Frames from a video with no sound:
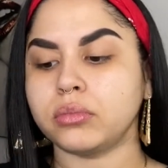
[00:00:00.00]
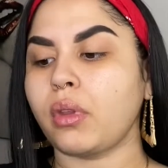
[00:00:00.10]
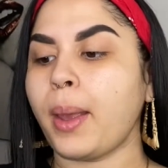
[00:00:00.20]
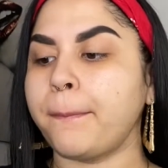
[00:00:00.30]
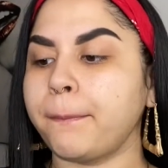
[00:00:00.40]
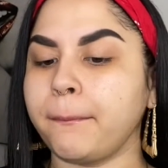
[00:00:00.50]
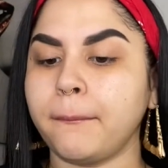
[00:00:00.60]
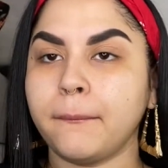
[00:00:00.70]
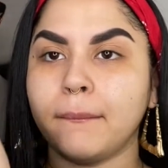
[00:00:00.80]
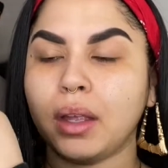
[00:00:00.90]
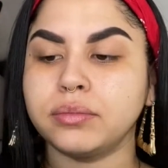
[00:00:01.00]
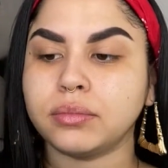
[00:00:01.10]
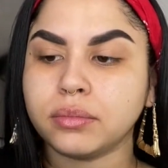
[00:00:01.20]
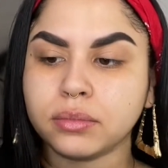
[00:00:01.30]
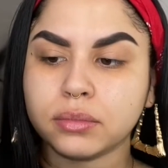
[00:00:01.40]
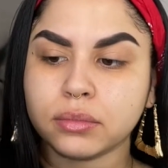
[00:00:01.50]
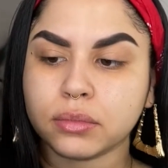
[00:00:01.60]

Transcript: bottom of the brow simply